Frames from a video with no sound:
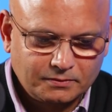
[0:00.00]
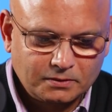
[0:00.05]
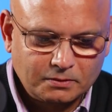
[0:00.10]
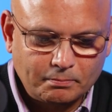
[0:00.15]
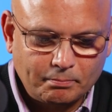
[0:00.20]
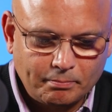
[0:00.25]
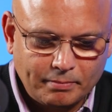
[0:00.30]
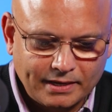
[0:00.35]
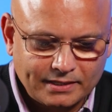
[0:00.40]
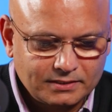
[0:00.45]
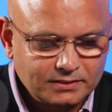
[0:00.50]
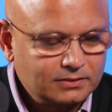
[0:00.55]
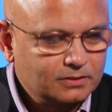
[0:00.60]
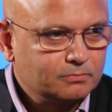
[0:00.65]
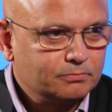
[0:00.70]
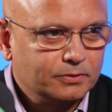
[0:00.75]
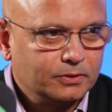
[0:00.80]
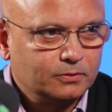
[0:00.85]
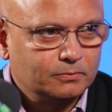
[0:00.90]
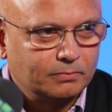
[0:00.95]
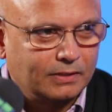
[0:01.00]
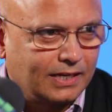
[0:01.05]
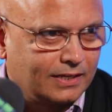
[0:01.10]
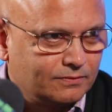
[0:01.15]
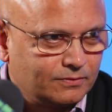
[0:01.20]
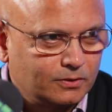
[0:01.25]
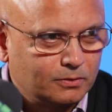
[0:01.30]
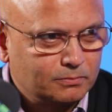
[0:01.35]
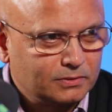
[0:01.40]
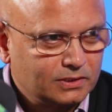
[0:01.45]
The best compute
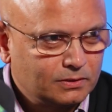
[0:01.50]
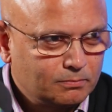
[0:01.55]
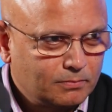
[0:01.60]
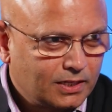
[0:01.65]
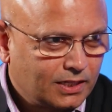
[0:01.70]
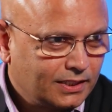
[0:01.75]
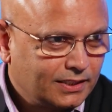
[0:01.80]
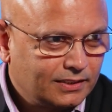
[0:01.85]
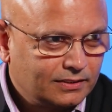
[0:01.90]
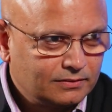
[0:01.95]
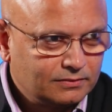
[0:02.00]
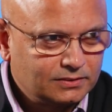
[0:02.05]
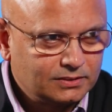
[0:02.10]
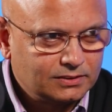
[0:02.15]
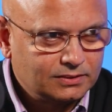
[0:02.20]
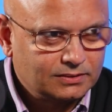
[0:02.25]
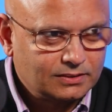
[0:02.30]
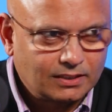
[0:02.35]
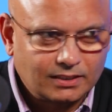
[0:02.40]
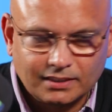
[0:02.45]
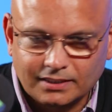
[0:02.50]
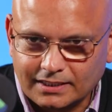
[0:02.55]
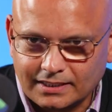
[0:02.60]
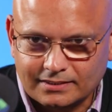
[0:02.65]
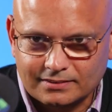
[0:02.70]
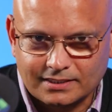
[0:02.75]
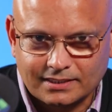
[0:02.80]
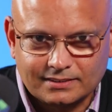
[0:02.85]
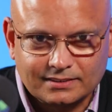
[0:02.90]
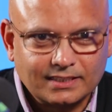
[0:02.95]
platform in the market, which is our
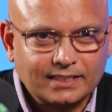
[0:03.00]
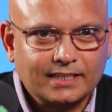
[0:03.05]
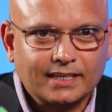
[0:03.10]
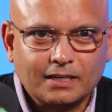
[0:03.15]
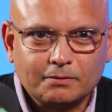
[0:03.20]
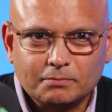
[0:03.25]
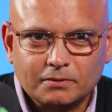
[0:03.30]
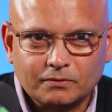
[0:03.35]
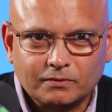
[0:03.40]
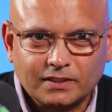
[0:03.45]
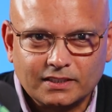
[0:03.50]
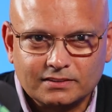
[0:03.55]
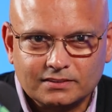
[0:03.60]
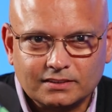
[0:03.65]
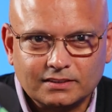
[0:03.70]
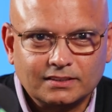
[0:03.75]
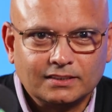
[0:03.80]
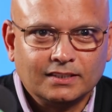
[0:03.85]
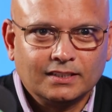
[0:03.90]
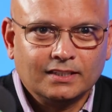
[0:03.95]
ESXi hypervisor,